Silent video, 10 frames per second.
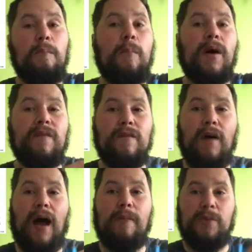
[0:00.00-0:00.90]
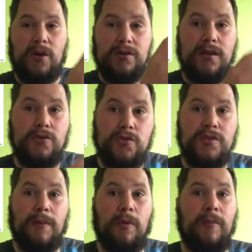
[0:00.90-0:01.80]
But because I'll use
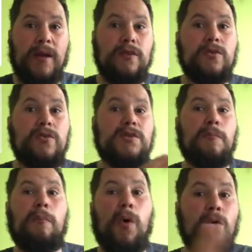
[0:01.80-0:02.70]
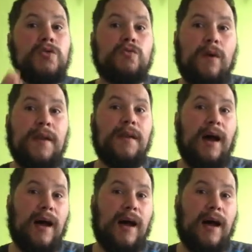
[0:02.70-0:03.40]
up all my glucose post run,